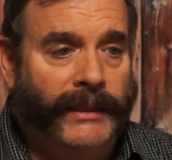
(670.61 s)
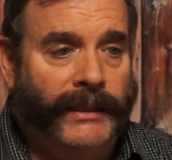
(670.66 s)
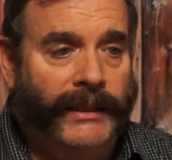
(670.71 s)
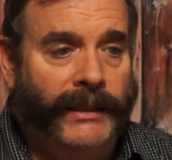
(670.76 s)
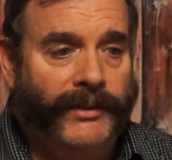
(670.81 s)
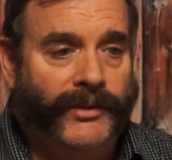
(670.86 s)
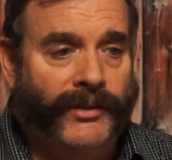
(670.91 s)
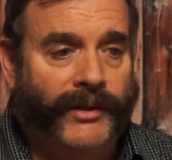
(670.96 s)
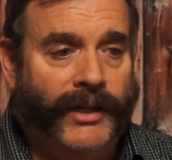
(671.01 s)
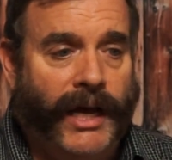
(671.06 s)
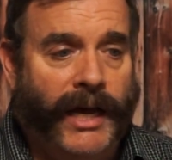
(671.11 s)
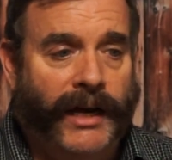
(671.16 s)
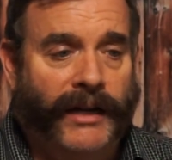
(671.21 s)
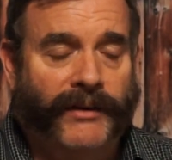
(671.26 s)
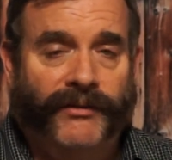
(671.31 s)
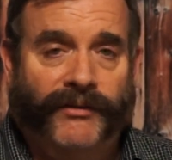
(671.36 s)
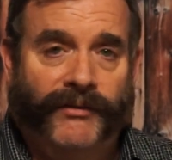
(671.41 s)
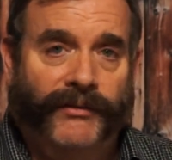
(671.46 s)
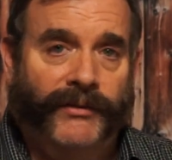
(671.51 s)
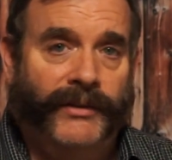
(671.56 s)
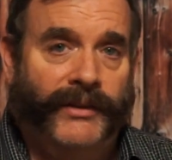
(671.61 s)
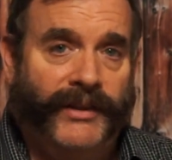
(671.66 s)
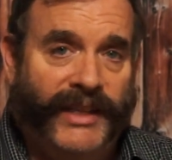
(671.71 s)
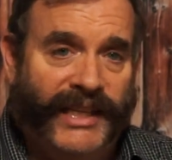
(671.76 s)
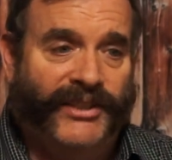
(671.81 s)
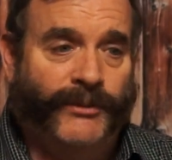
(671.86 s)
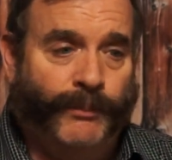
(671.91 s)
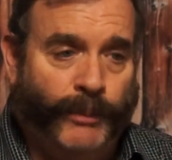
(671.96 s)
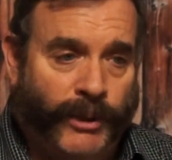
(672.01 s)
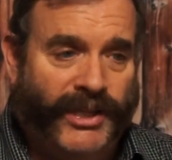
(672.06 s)
it's not
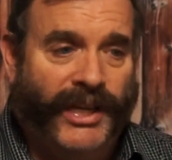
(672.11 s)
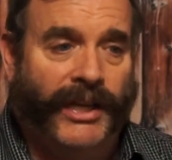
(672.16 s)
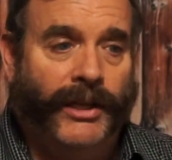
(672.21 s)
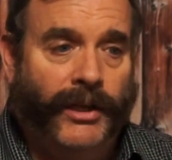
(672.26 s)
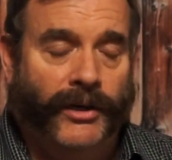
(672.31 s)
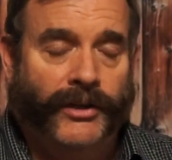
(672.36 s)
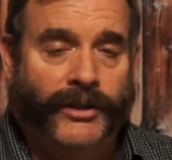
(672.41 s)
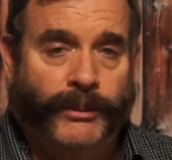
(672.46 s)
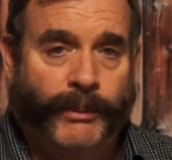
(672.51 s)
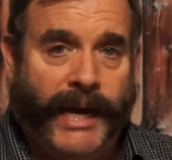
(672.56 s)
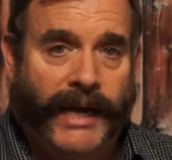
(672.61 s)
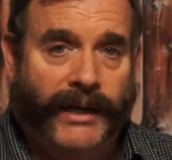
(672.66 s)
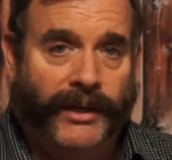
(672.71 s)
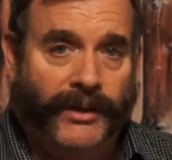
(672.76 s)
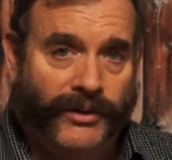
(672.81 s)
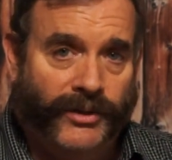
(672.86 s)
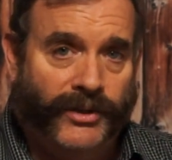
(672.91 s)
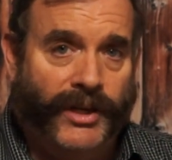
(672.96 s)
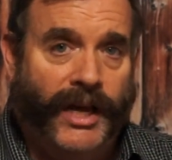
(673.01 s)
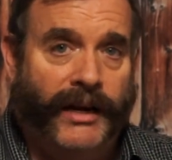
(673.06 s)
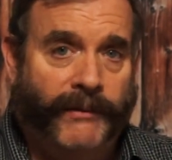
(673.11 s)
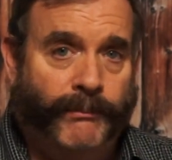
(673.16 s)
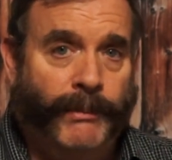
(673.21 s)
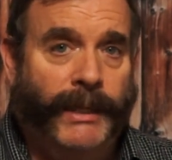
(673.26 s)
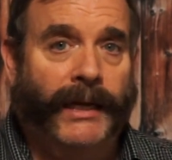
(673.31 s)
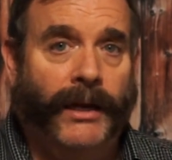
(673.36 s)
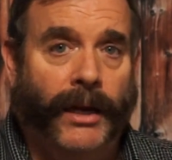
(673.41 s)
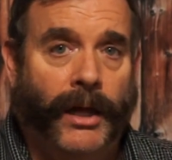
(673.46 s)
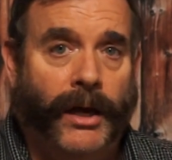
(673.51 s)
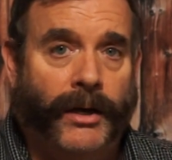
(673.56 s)
this particular tobacco is not a
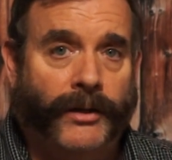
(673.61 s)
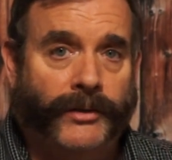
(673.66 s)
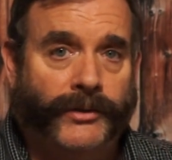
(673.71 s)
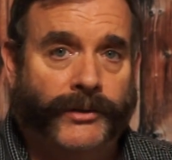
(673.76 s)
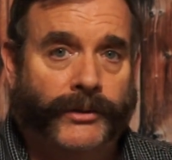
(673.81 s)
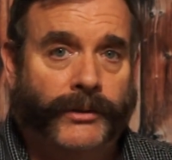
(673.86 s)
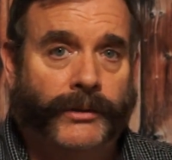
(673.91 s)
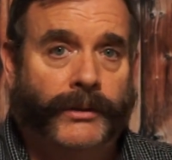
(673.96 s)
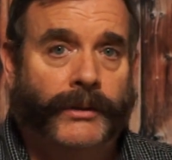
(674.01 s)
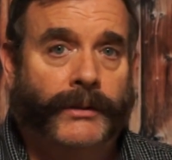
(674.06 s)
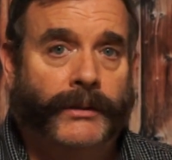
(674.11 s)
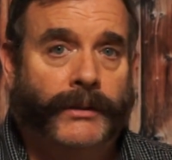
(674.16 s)
big loss